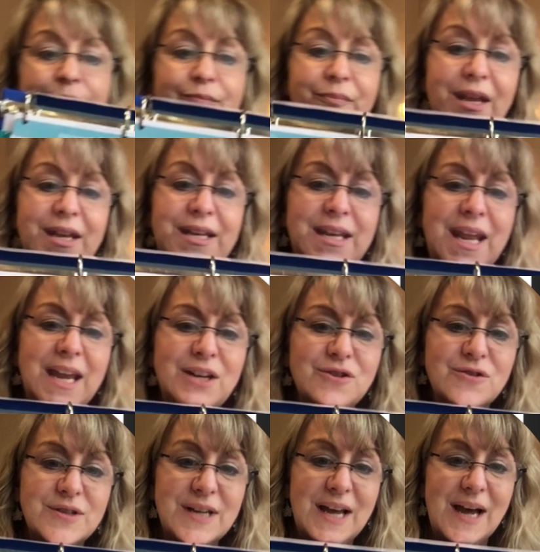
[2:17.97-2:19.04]
nature
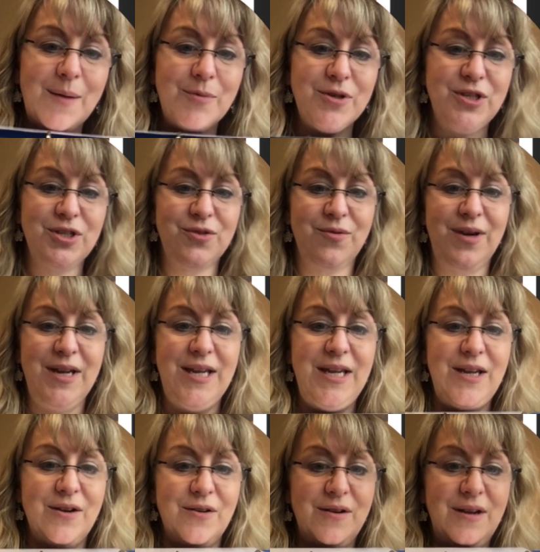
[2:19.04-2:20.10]
tab, which is right
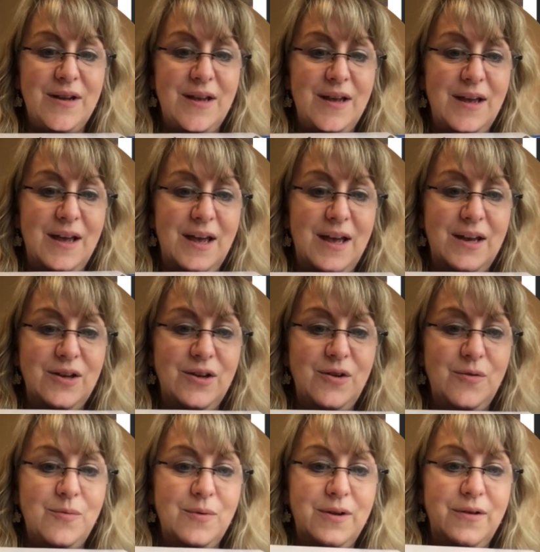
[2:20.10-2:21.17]
here, and you
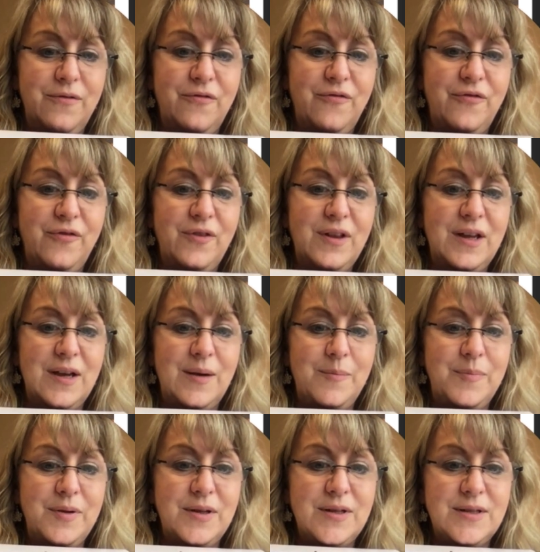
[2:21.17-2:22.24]
would flip
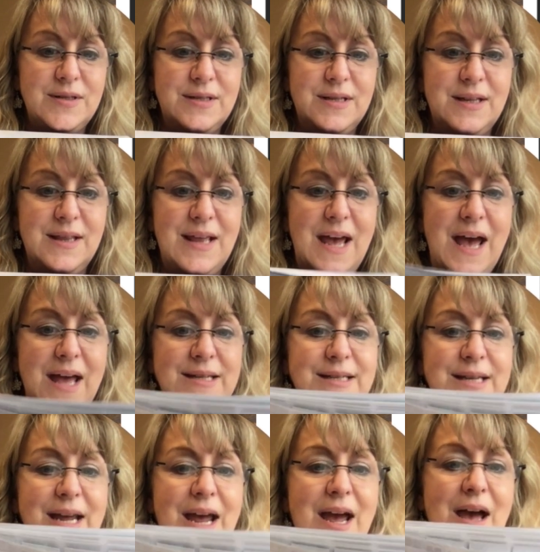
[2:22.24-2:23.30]
to that
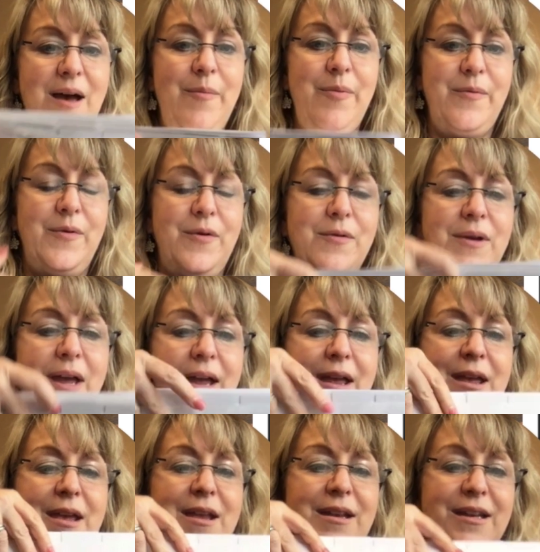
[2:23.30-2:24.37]
tab. Okay,
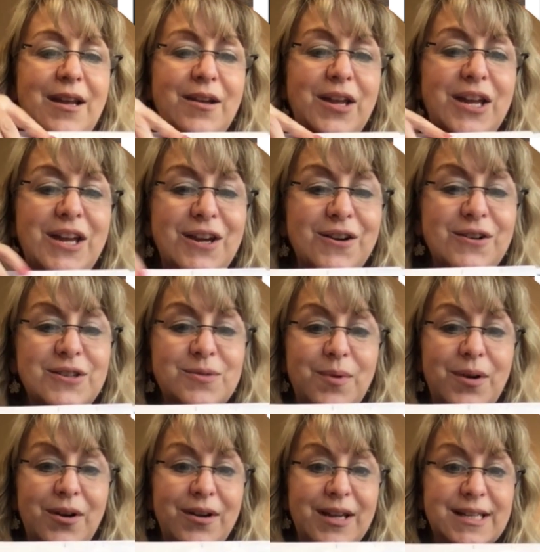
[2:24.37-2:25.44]
now here's
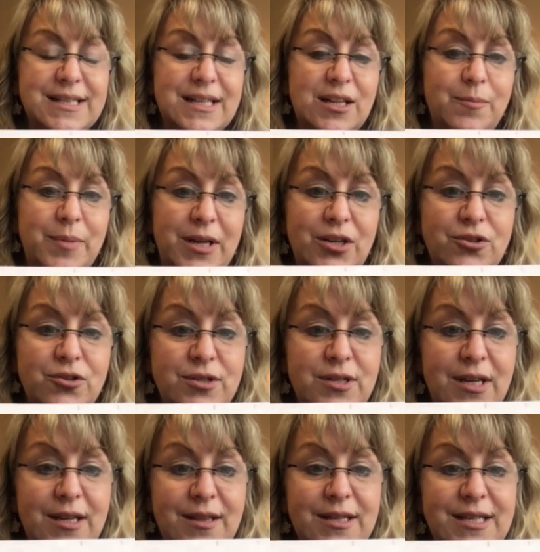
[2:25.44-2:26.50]
where it gets a little bit
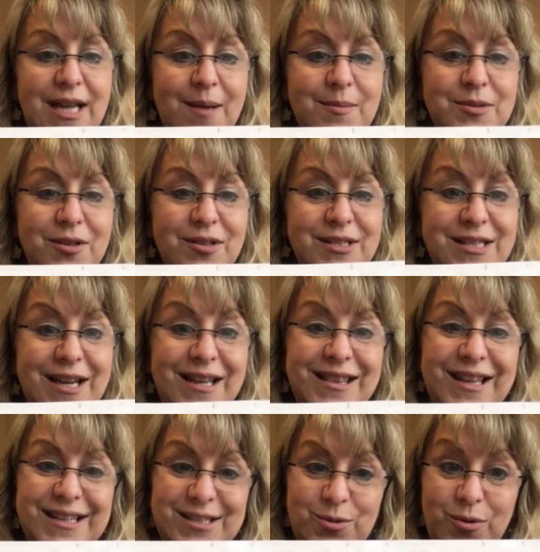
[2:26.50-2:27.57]
interesting. The tabs on the side,
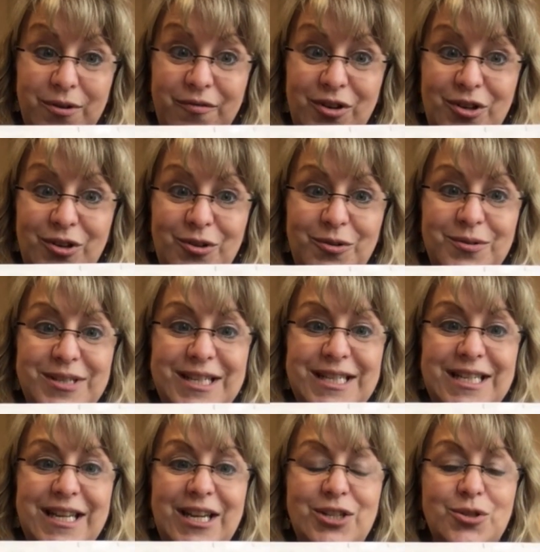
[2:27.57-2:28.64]
that's sort of a new
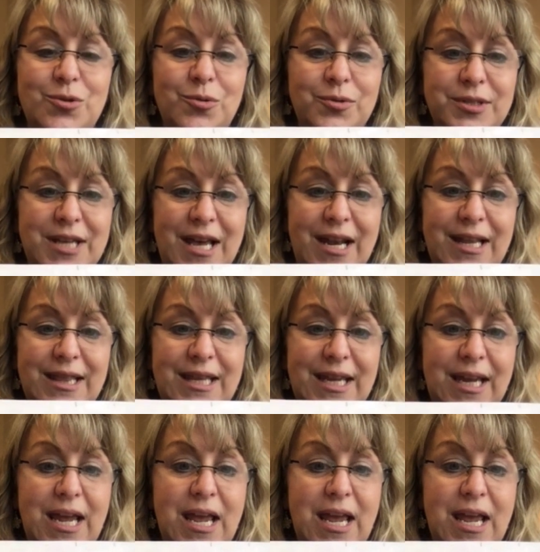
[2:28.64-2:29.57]
DTA schools kind of thing.